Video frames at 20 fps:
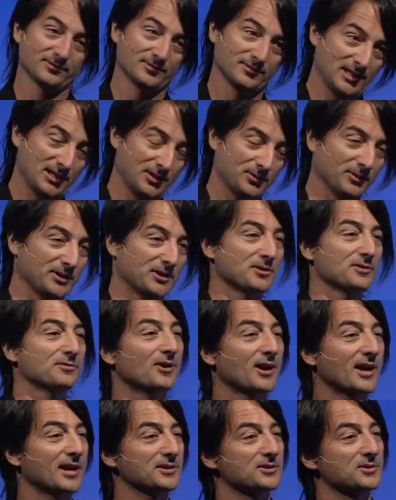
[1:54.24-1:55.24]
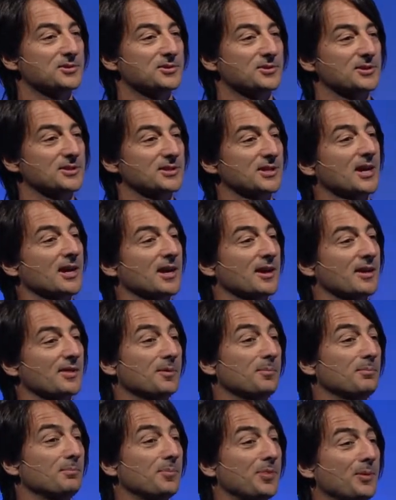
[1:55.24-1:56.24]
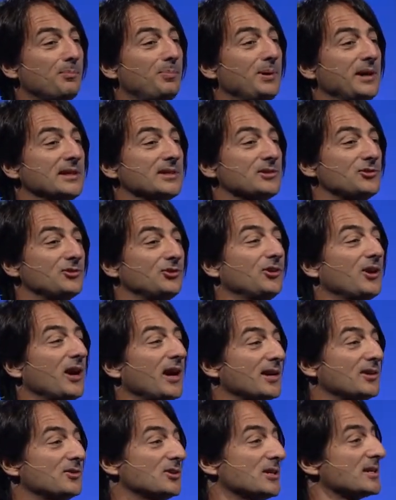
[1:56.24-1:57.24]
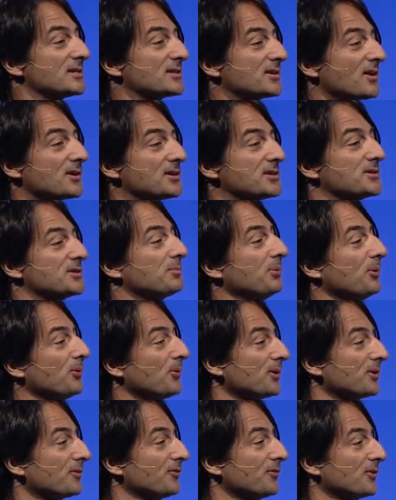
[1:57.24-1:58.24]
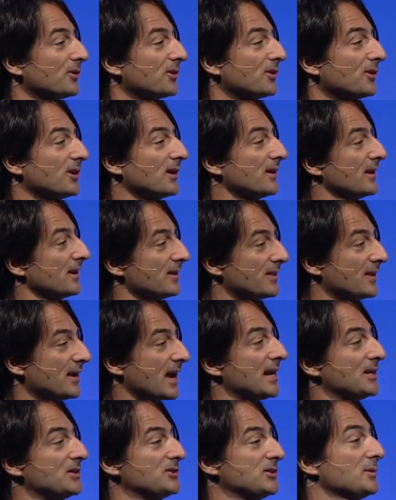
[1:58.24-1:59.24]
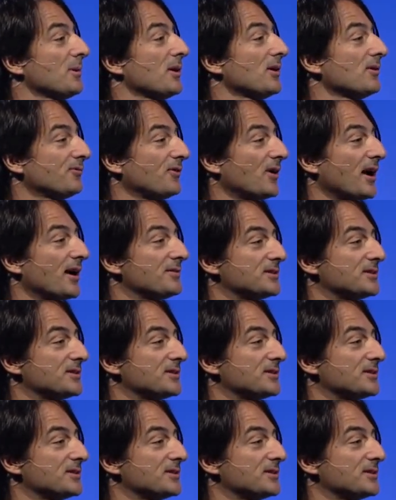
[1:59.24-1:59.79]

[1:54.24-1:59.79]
equally good for end users, the biggest change is our support for the HTML5